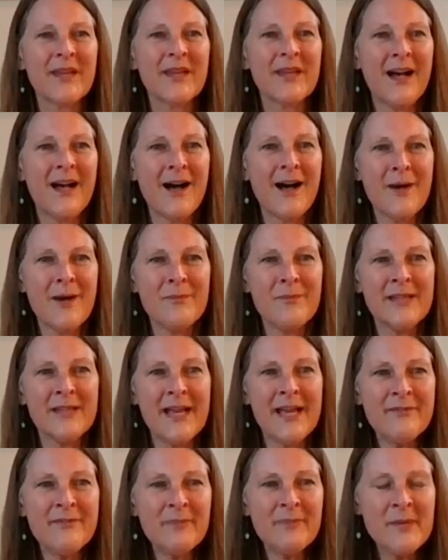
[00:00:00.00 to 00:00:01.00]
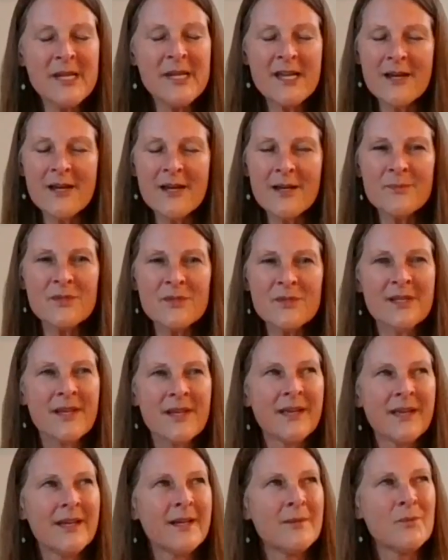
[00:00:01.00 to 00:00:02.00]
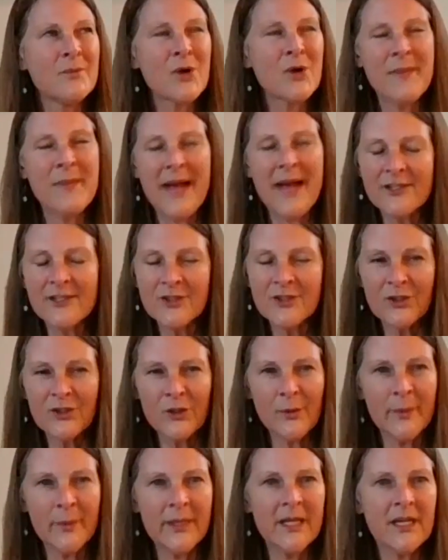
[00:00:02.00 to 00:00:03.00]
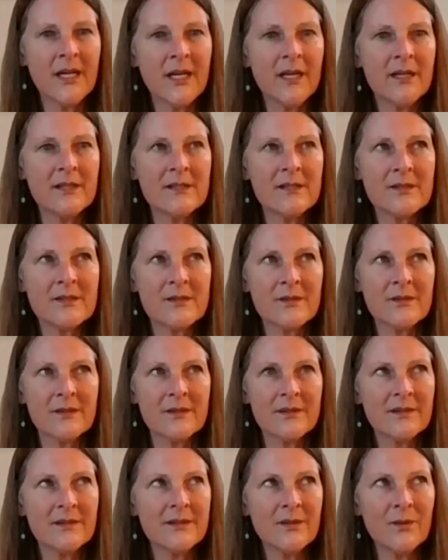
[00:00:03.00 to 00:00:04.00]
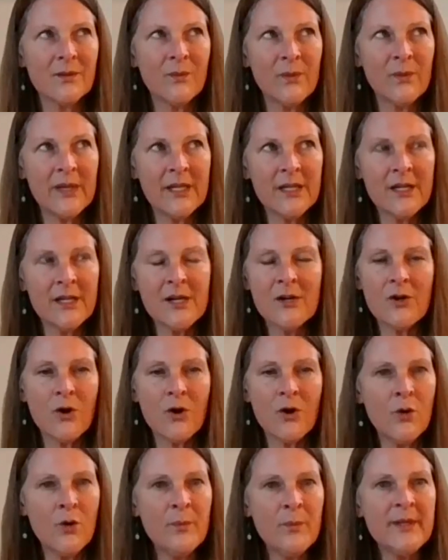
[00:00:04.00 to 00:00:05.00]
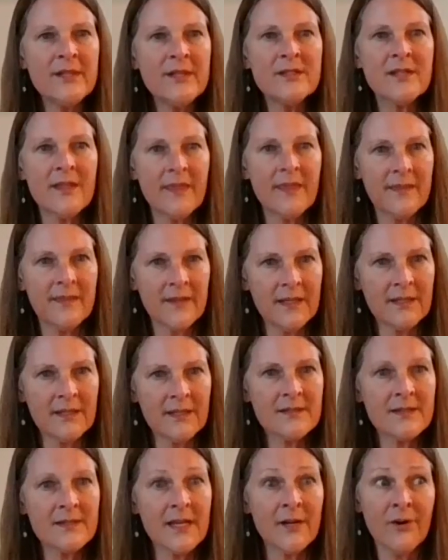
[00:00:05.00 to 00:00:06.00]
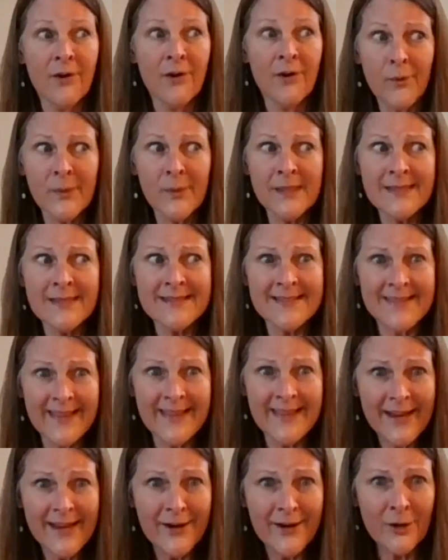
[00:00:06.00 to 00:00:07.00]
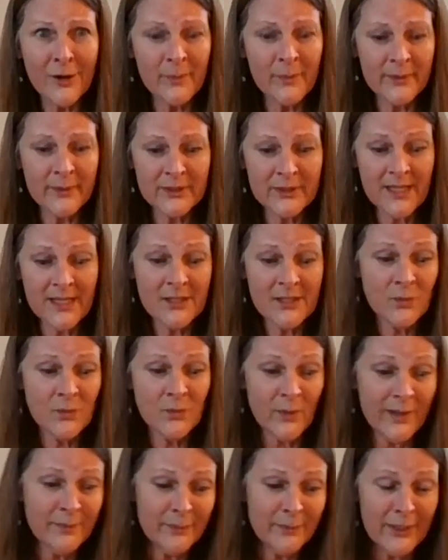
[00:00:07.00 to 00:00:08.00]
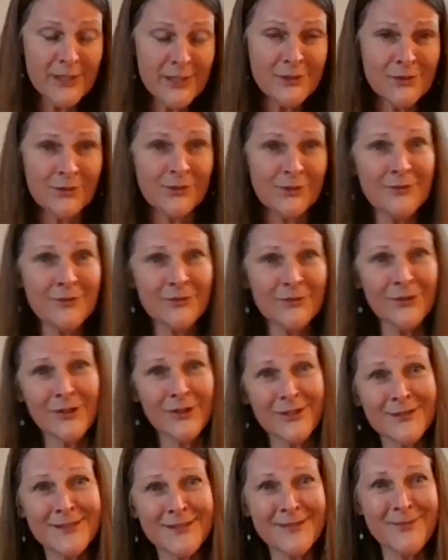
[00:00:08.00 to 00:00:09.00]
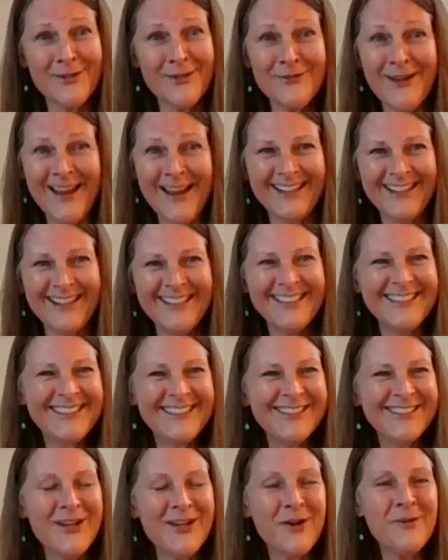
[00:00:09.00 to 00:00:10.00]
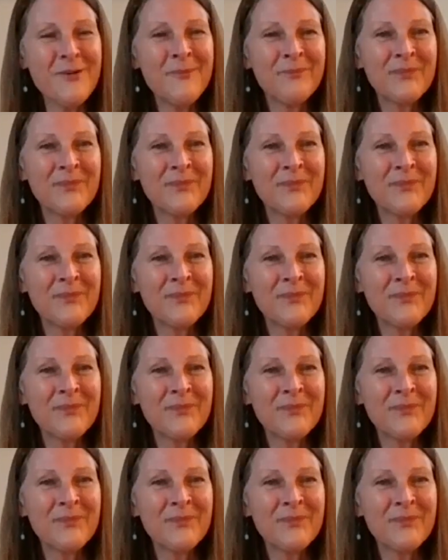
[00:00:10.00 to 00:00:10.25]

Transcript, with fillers: Life becomes more magical because we are open to things that are always there, but they just wait patiently for us to be ready, you know?